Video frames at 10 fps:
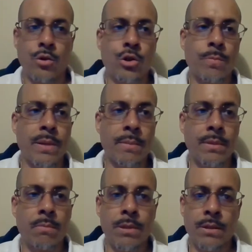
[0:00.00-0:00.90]
you should be
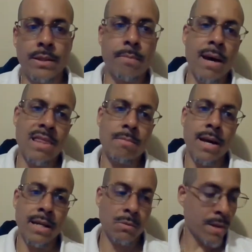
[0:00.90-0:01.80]
able to build on the
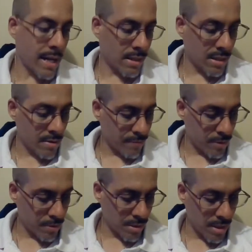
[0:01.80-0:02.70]
mathematics by itself
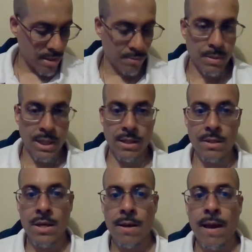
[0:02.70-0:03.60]
at all times,
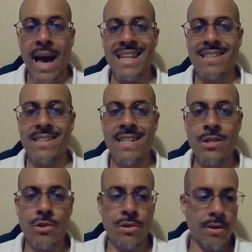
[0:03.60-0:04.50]
because as a
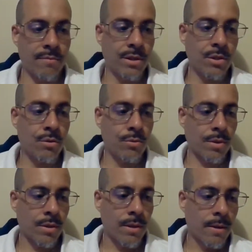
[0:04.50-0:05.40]
teacher of the
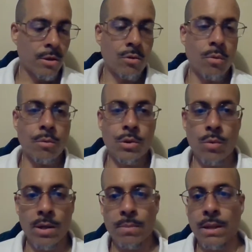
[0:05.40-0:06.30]
youth, you always
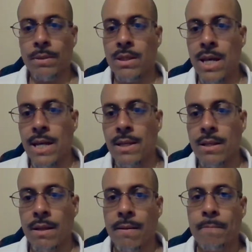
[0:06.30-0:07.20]
want to be able to take it
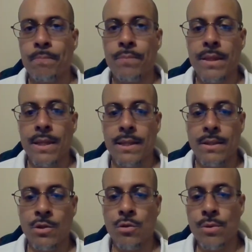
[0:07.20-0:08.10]

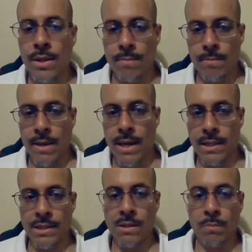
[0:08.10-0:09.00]
to them
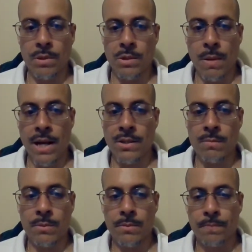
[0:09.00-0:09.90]
as simple as
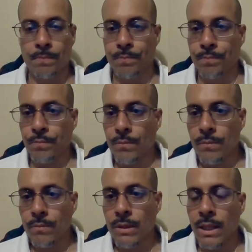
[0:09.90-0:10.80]
possible.
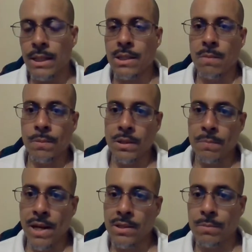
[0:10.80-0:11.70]
and as simple as
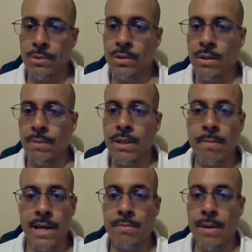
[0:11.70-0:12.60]
possible is going to be the
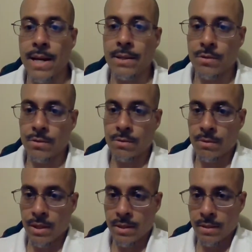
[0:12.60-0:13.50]
mathematics.
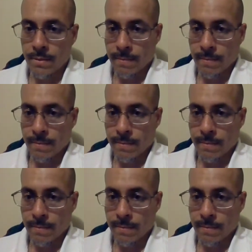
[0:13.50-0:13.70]
Okay.